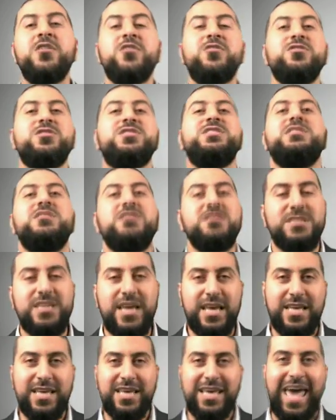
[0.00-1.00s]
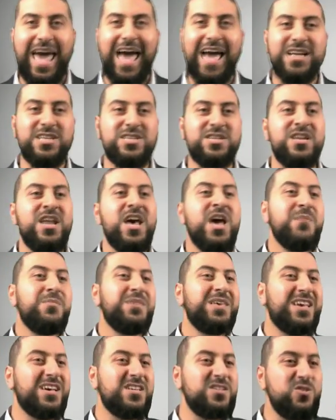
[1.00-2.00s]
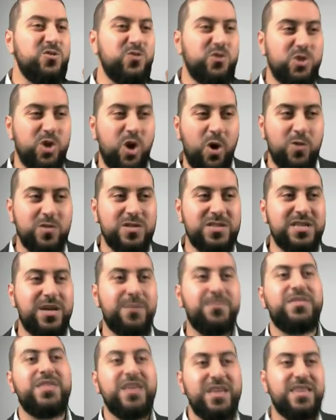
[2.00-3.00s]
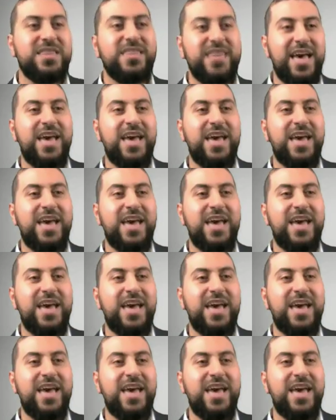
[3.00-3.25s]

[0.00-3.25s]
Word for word: you're still taking action because you chose something